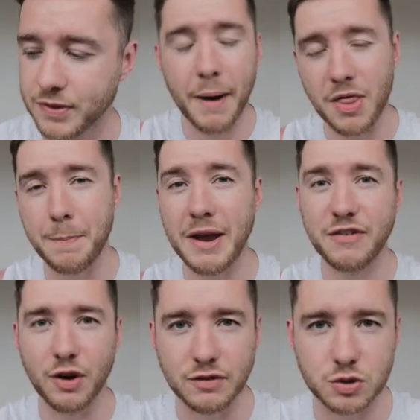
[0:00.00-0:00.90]
But the
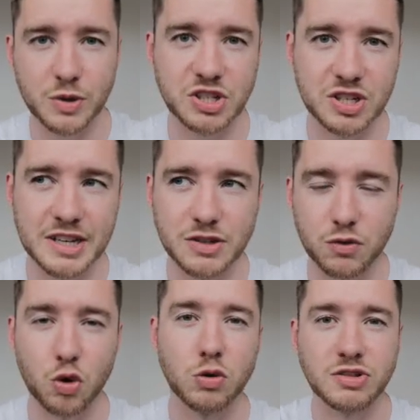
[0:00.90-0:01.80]
benefit of switching is,
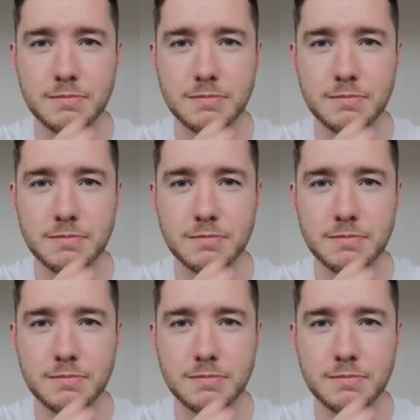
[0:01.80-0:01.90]
of course,